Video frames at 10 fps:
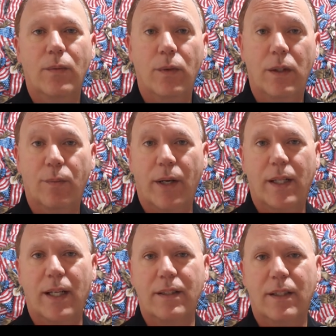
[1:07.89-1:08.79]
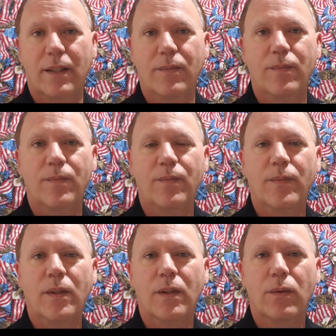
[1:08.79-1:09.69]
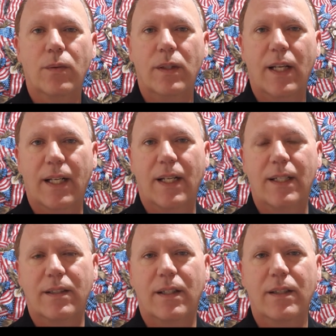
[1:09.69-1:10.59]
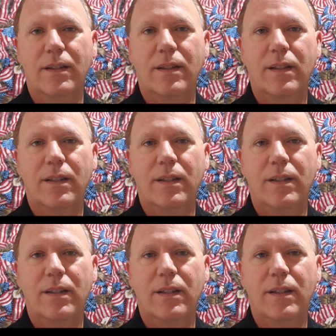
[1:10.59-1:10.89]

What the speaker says: with the brake lights on, with the headlights on,